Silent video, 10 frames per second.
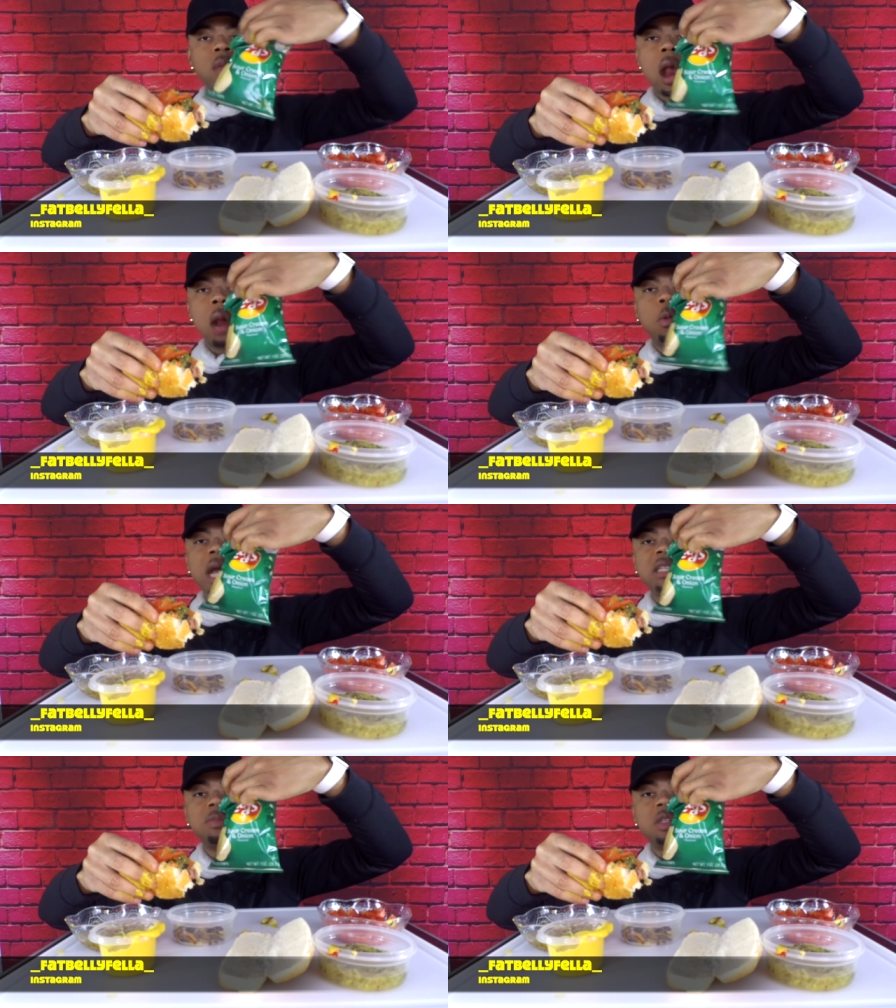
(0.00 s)
And we
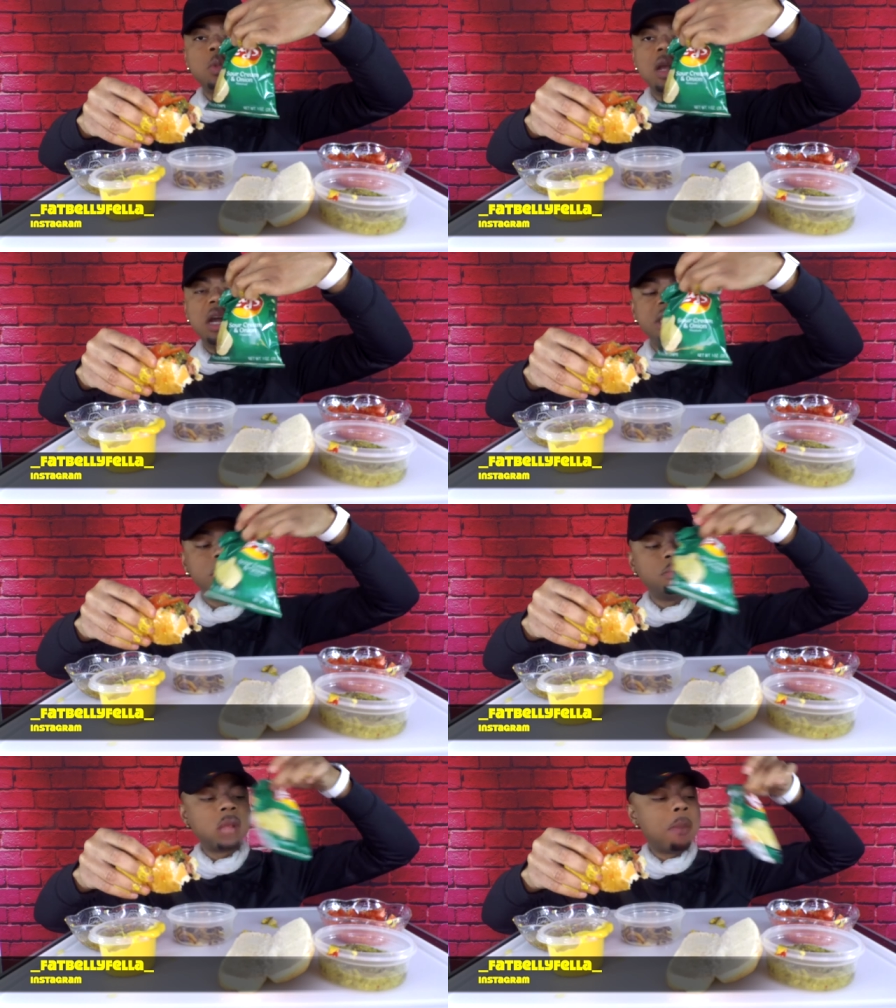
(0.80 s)
got some sweet onion.
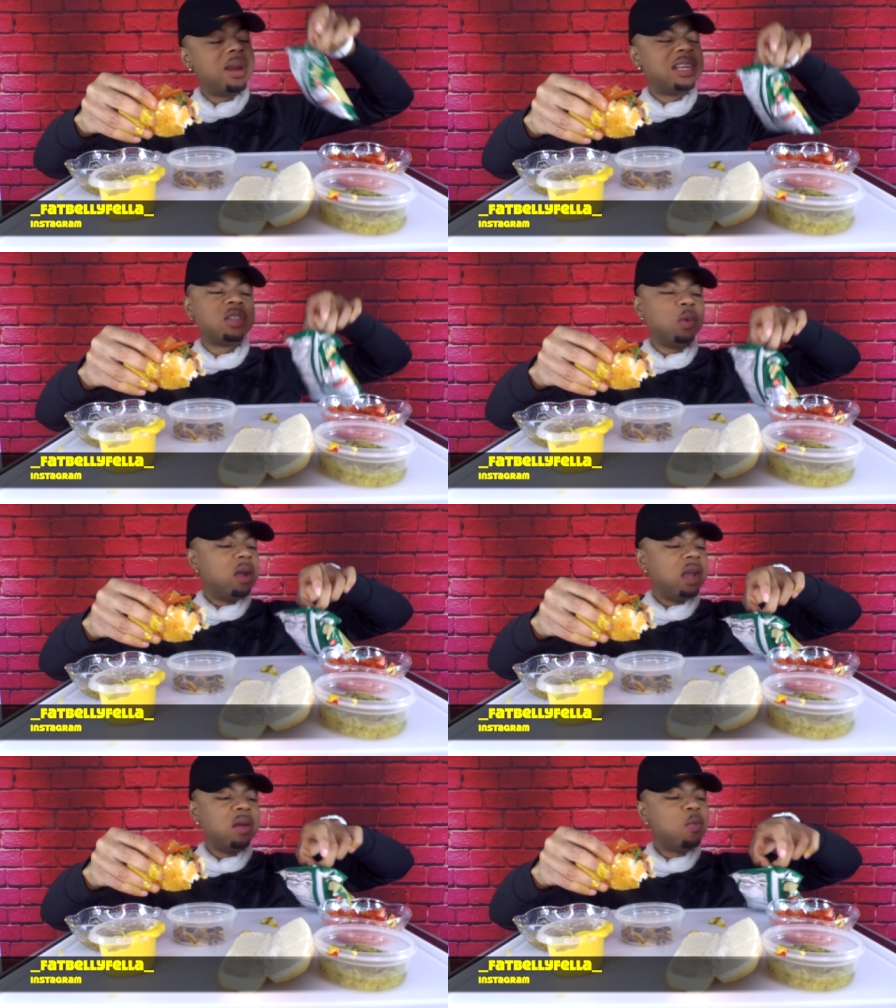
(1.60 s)
I mean, not sweet onion.